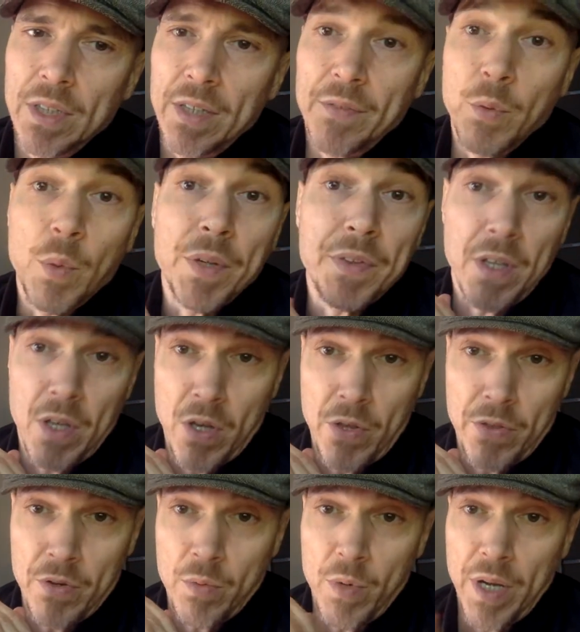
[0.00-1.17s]
If it went the
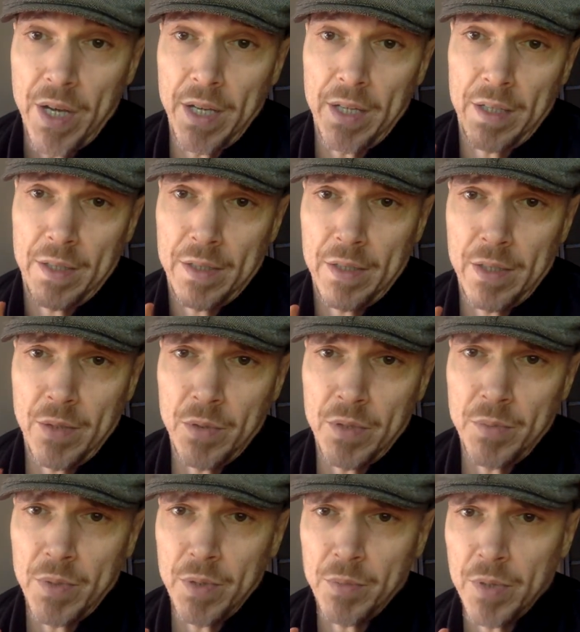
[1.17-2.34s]
other way, it would have
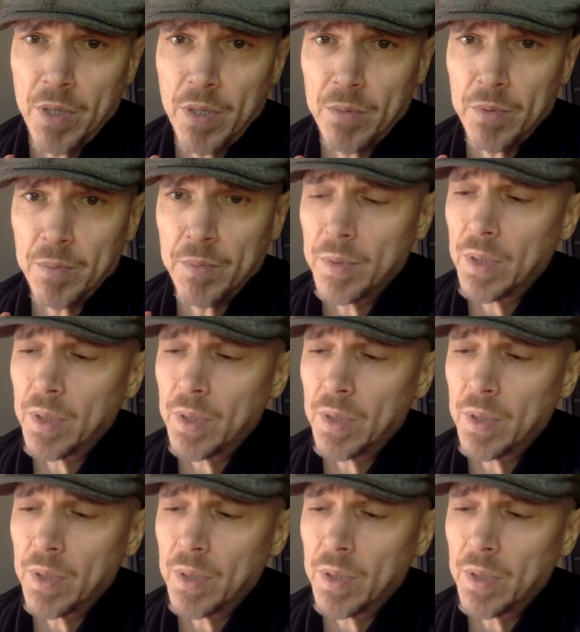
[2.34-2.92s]
been a problem.